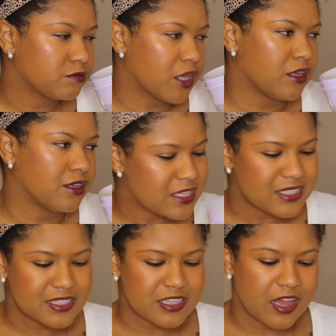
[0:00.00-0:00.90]
this
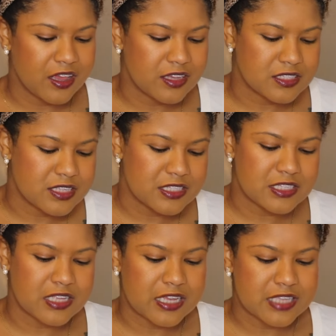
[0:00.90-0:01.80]
is nice. This
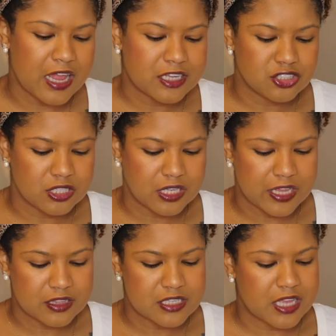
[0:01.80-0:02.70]
is nice. I actually
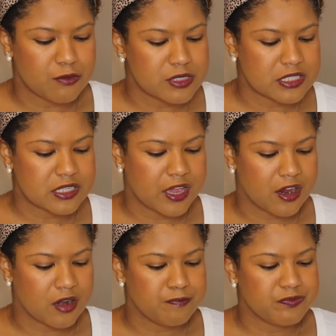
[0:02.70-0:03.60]
like this. I was
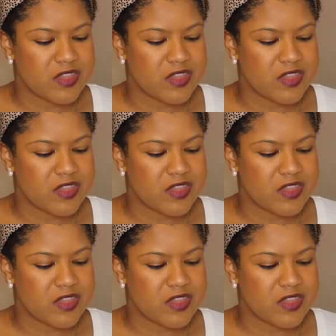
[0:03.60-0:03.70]
scared.